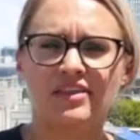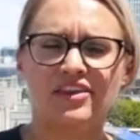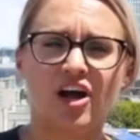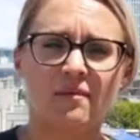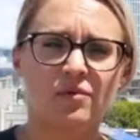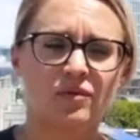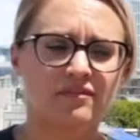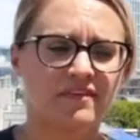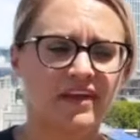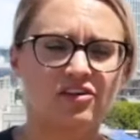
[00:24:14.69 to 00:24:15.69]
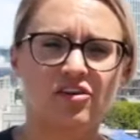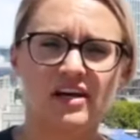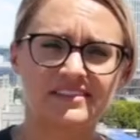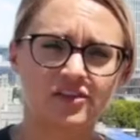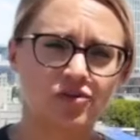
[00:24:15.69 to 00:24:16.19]
the garment would fit
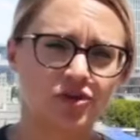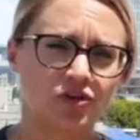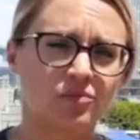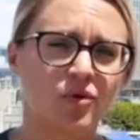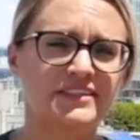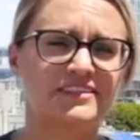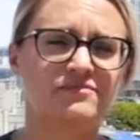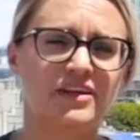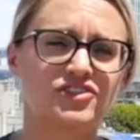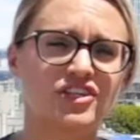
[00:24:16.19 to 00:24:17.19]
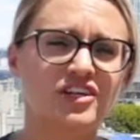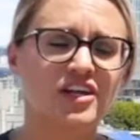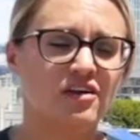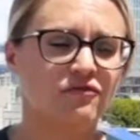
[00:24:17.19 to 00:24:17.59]
across the critical points of measure